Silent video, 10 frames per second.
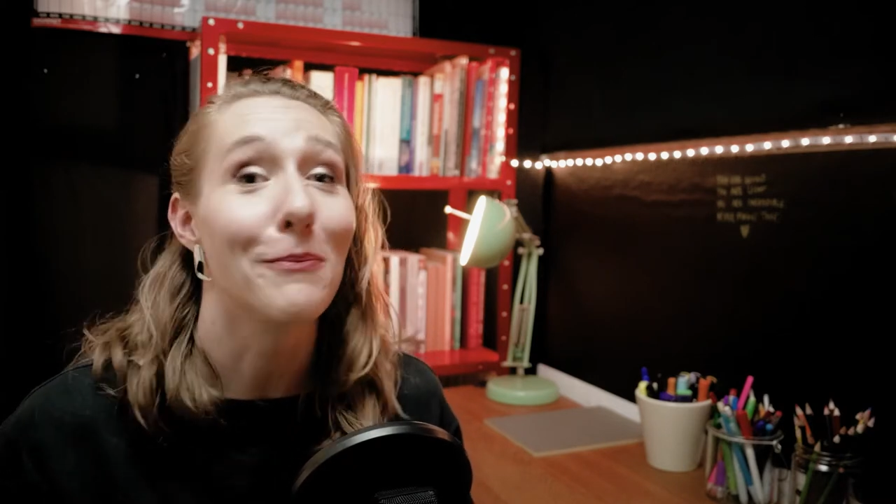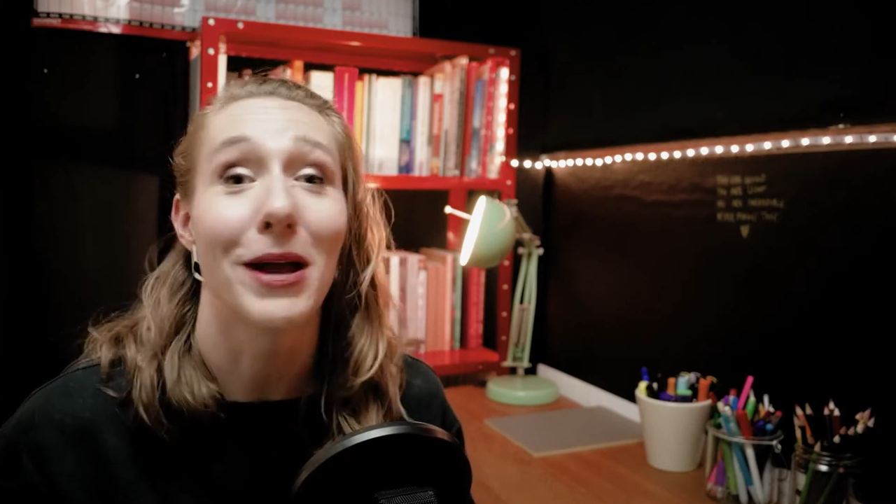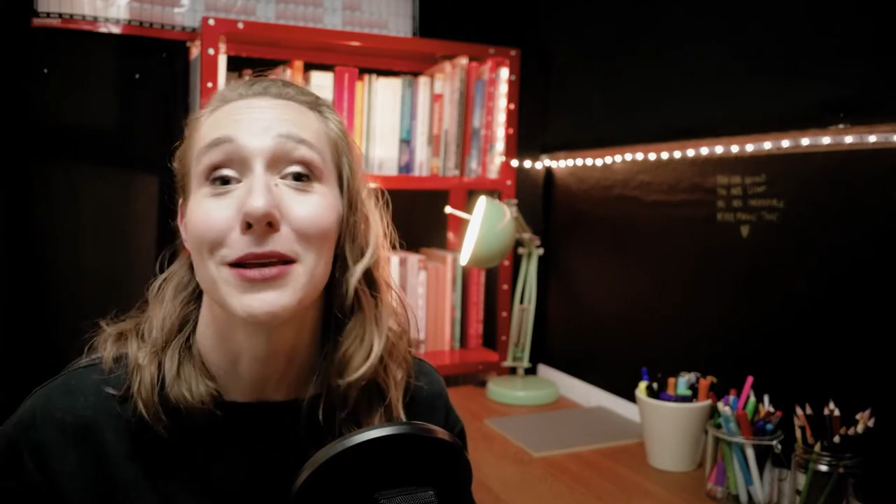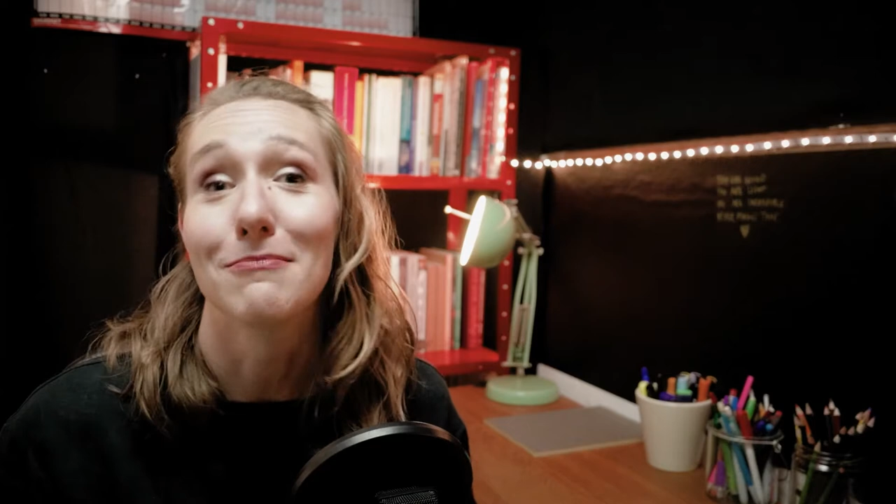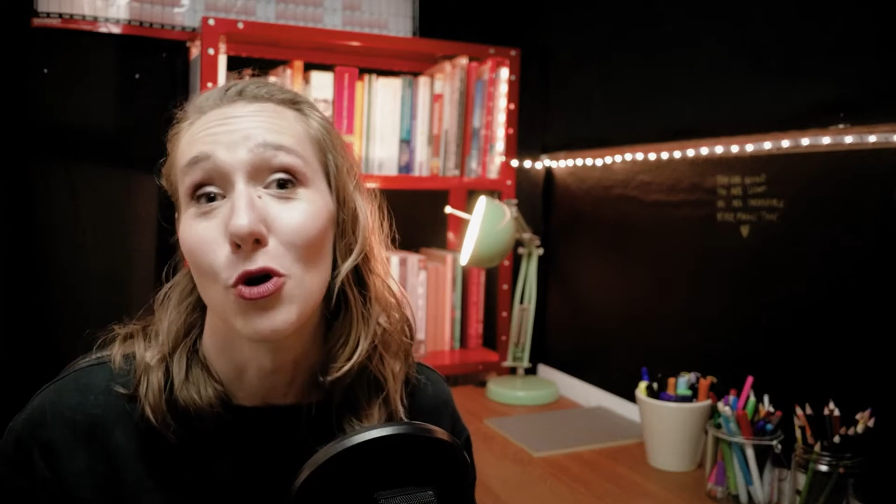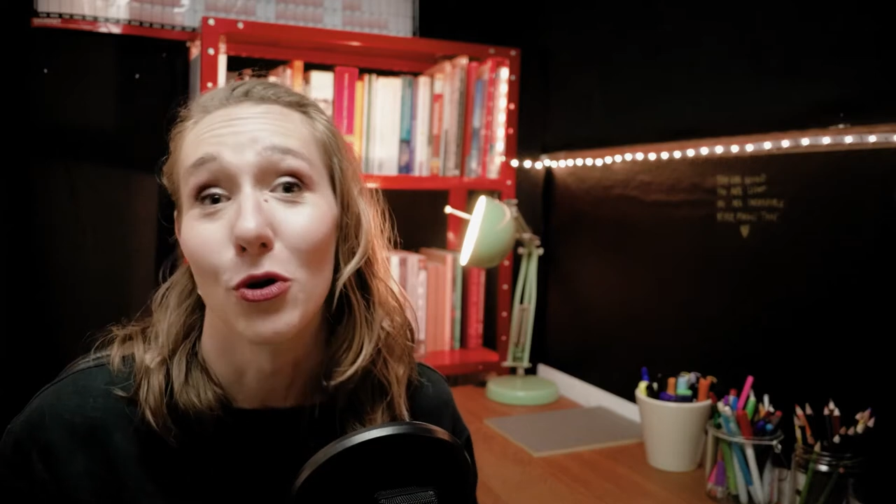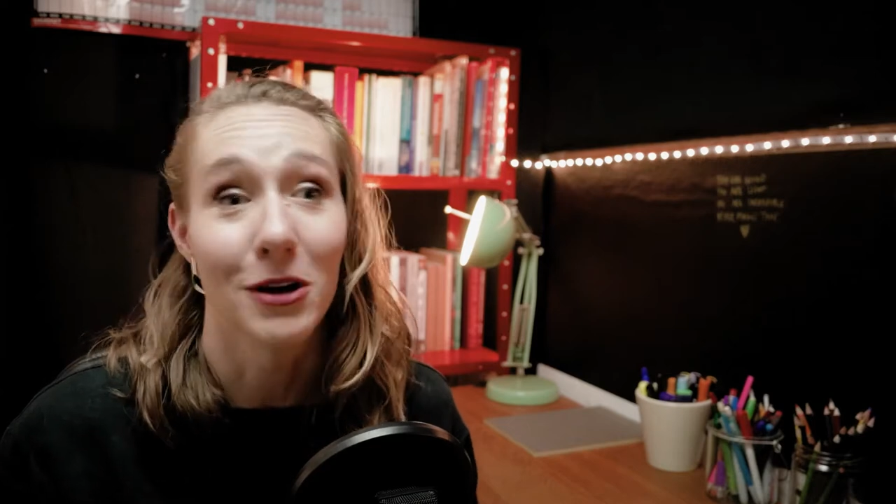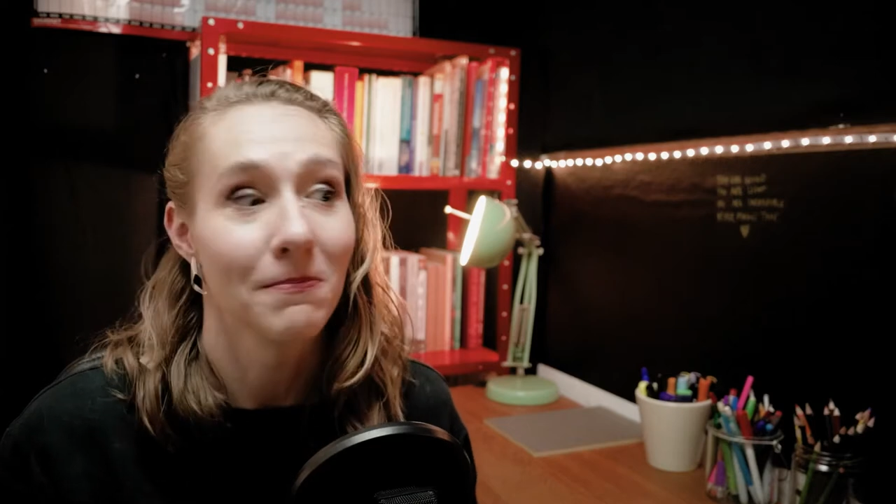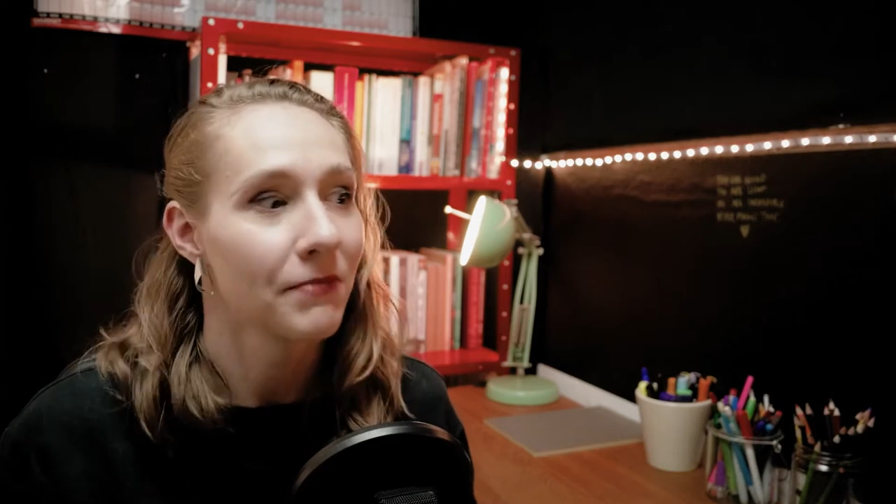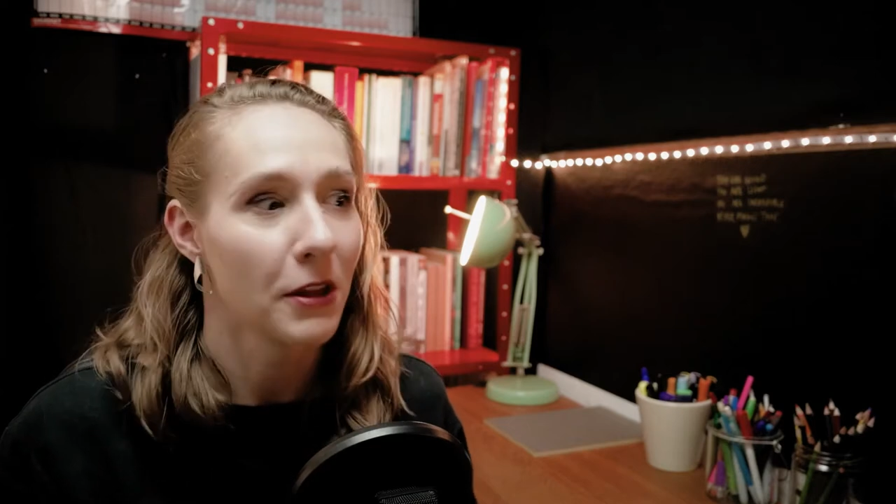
many more.